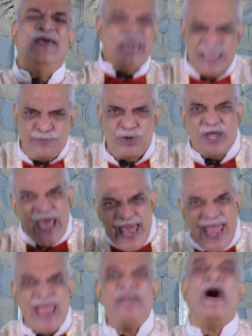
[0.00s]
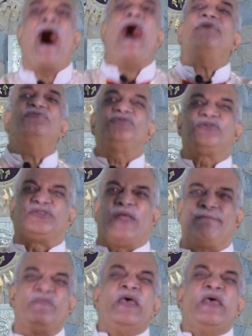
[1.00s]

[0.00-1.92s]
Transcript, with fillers: He would enhance them.